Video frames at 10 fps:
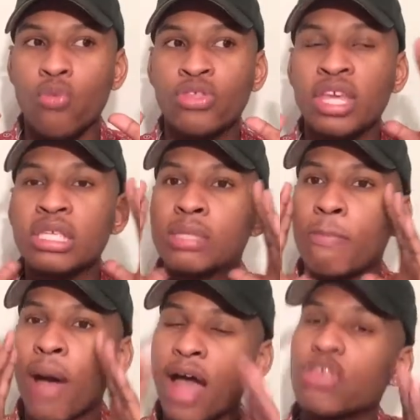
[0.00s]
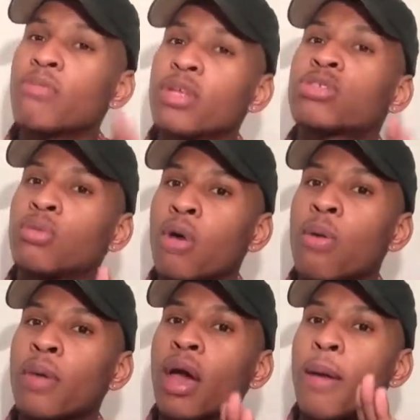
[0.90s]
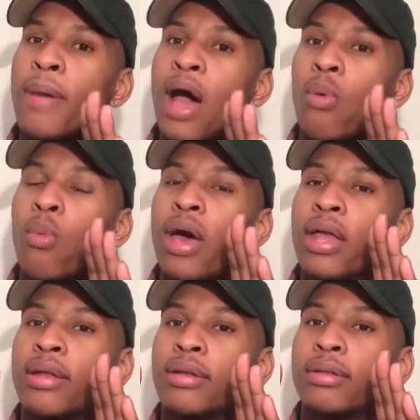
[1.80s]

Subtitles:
this monumental moment about what